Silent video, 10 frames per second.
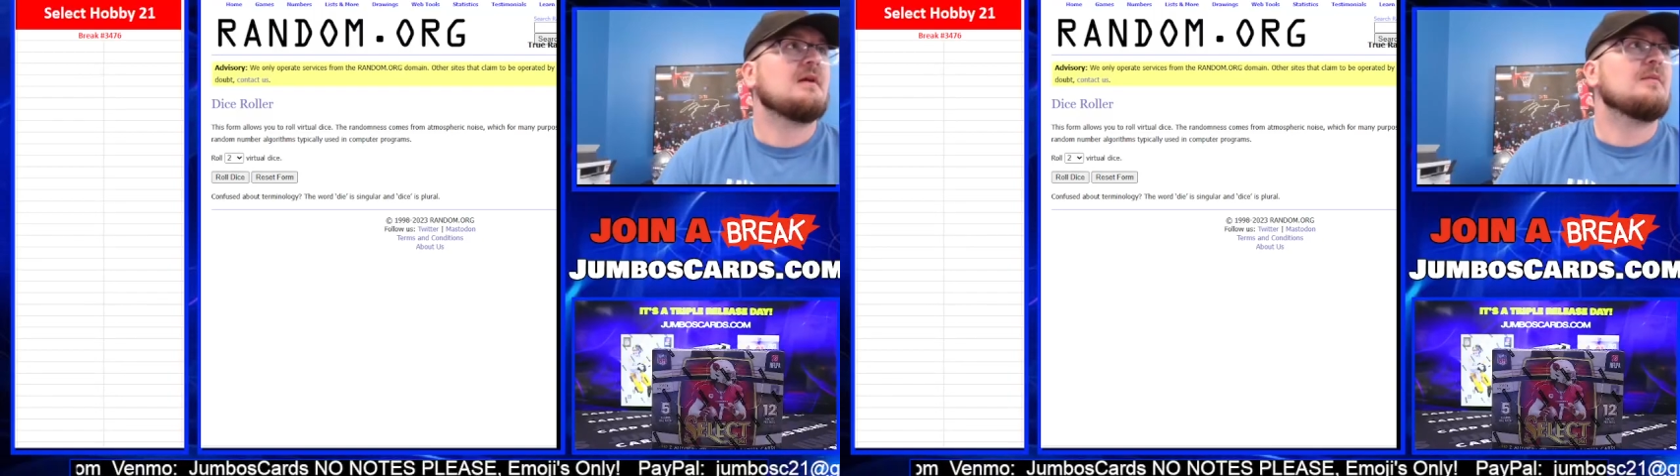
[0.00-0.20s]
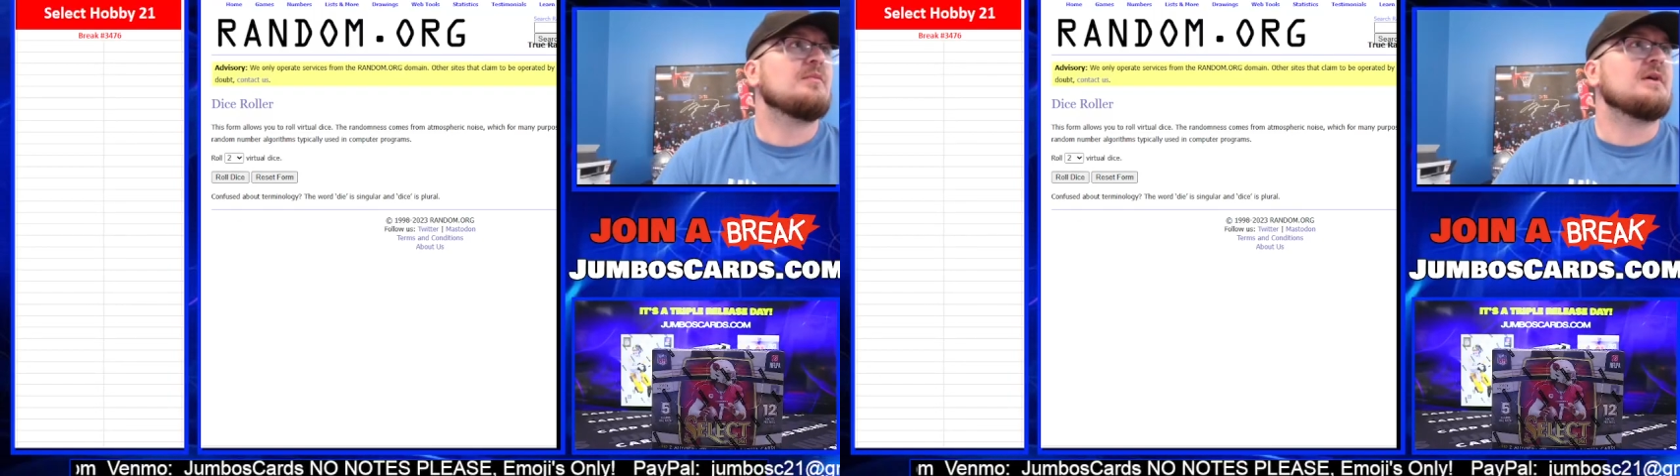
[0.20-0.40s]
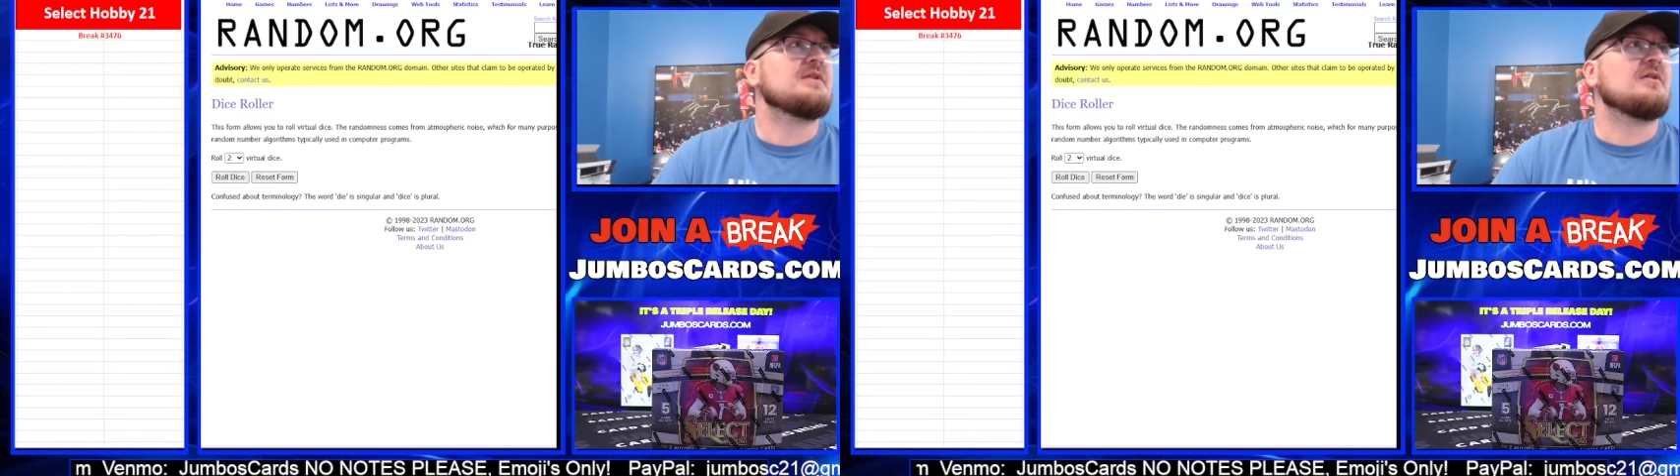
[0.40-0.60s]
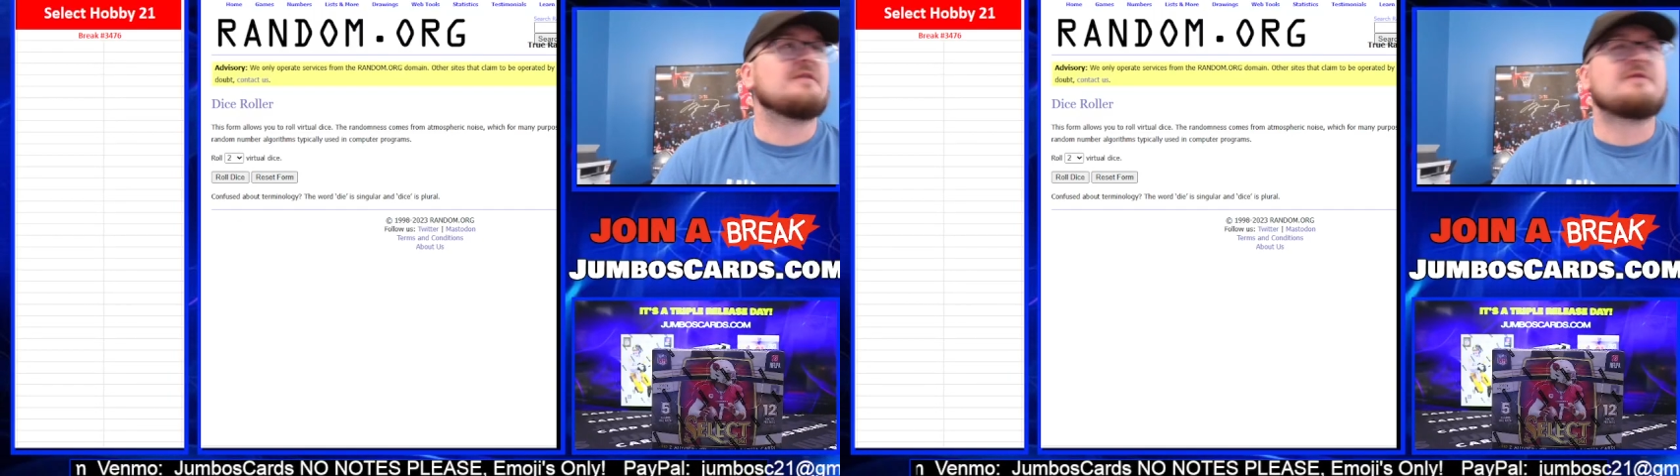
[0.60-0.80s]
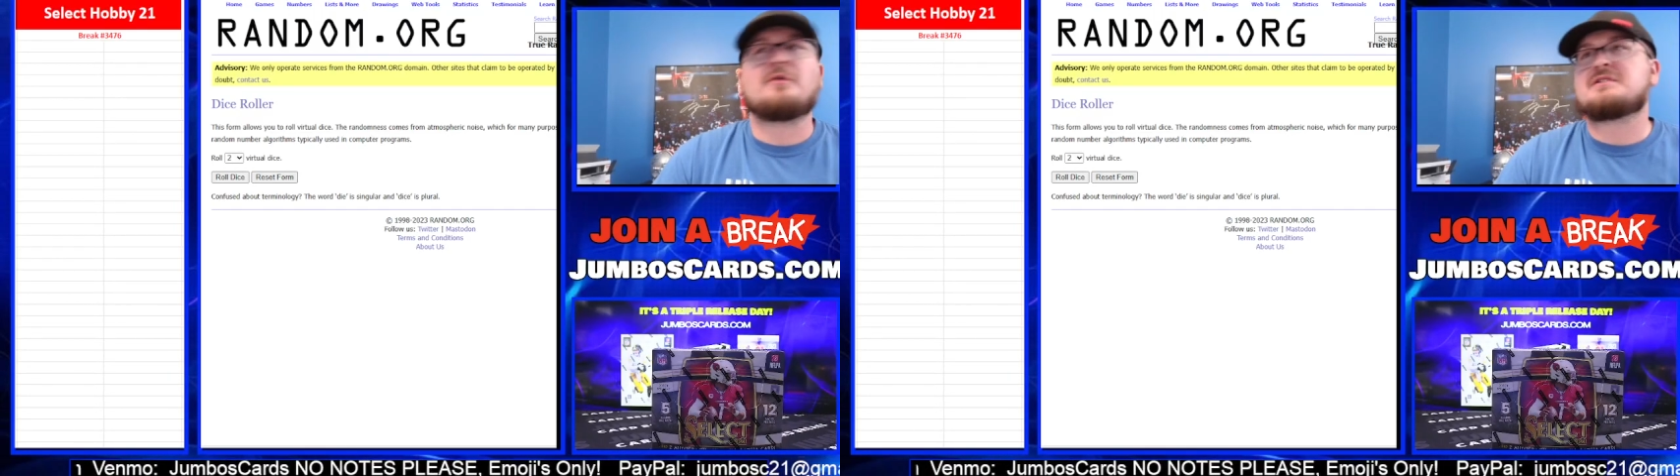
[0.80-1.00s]
Break
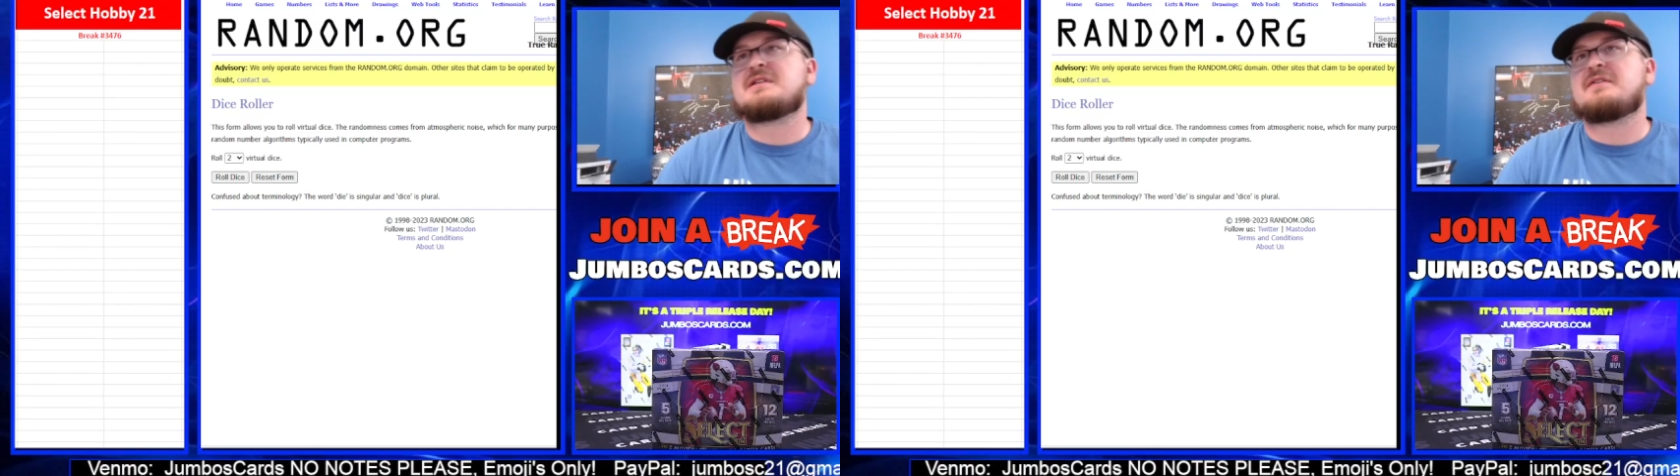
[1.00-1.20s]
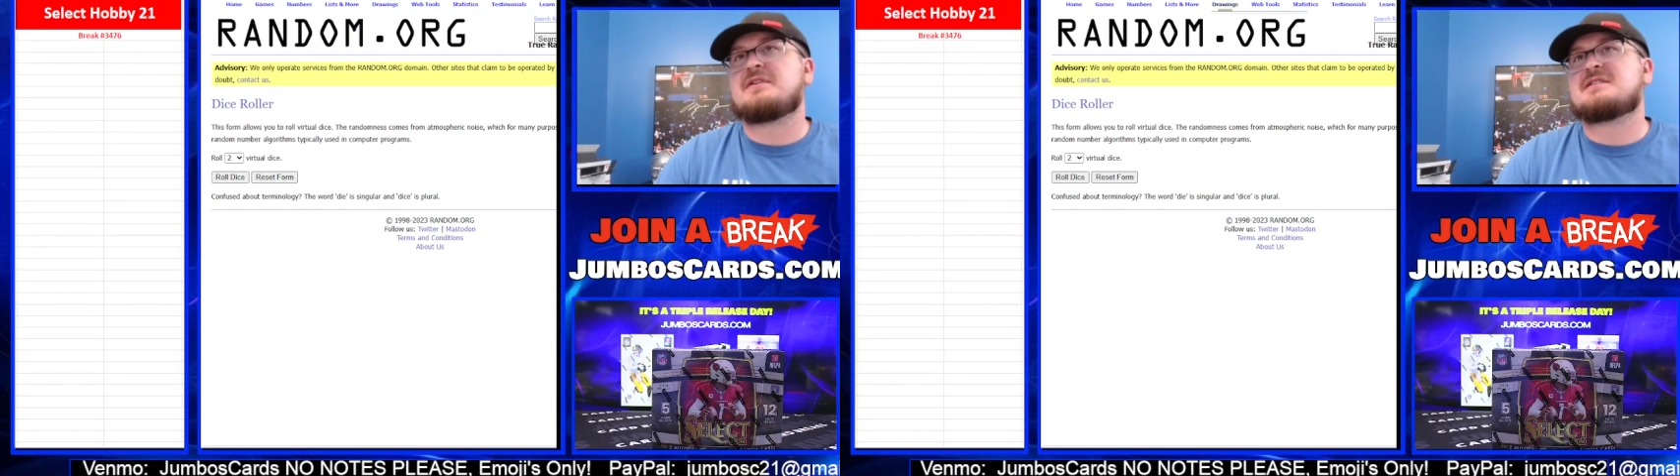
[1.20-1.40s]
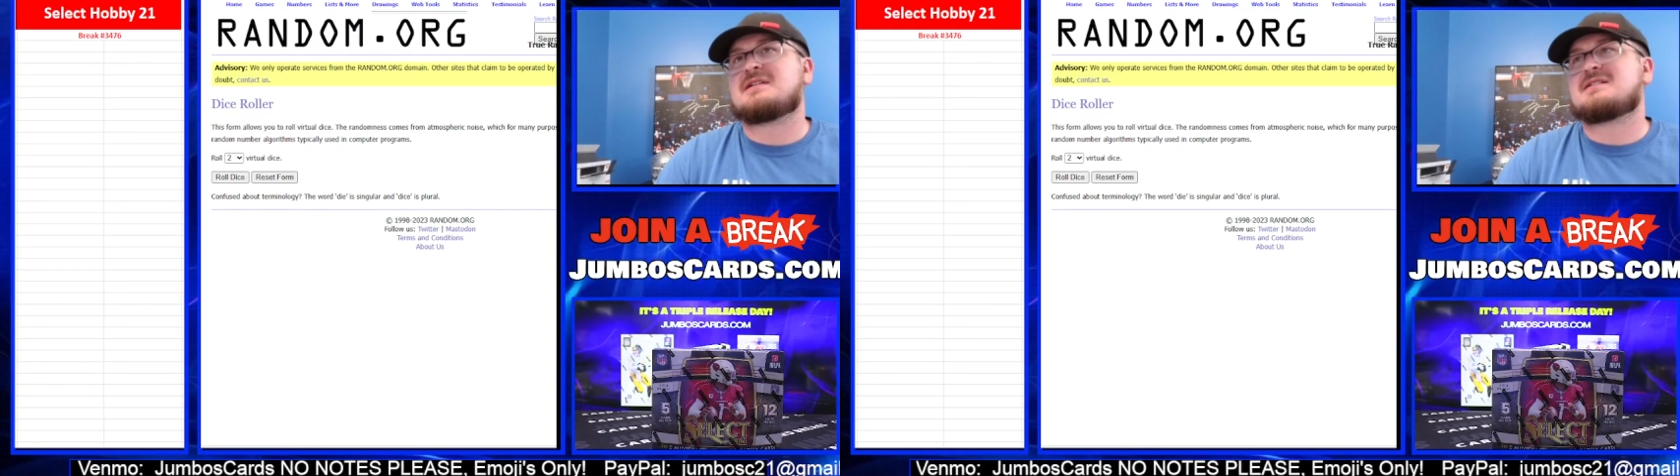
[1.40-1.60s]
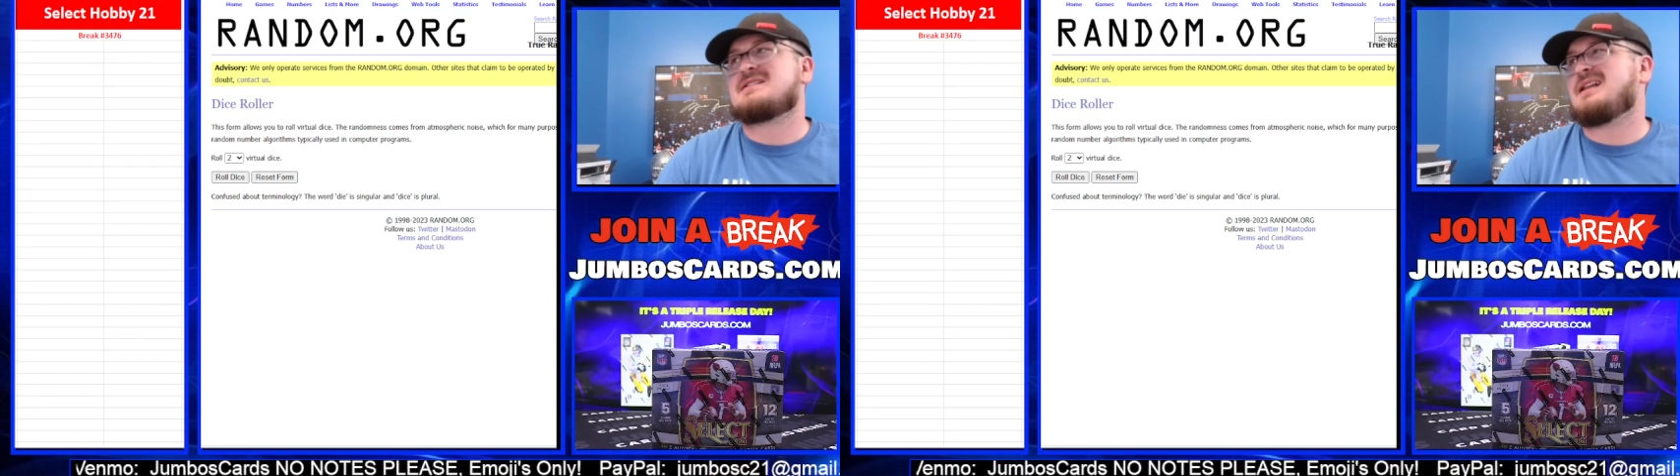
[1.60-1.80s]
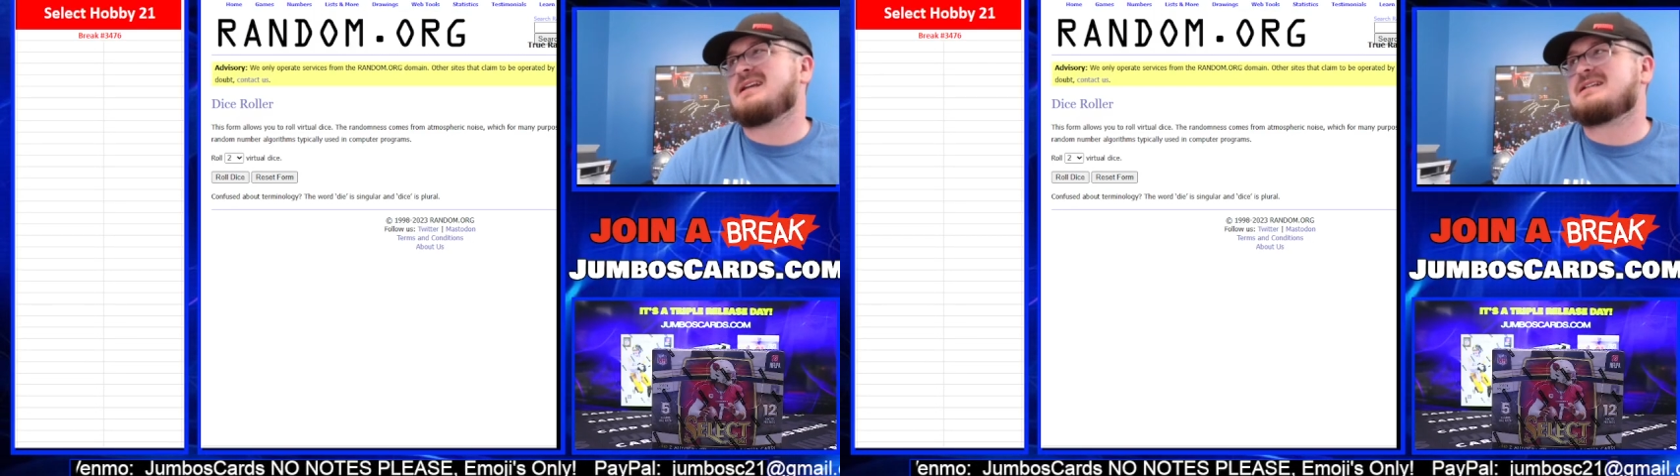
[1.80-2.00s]
3476
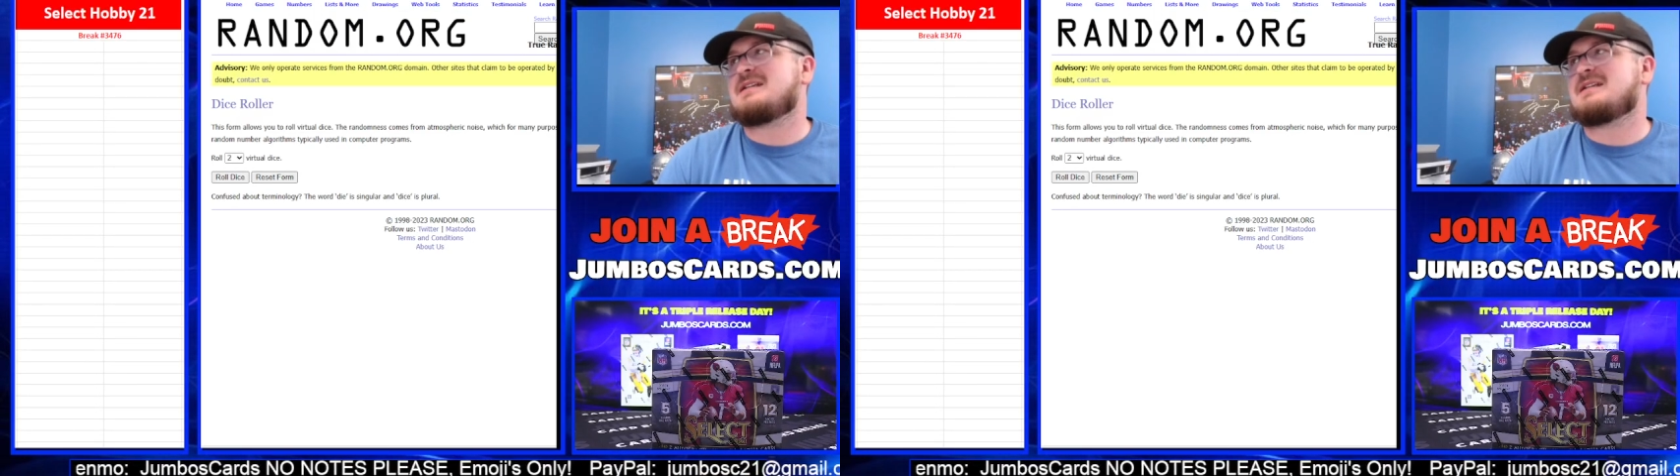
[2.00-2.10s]
Select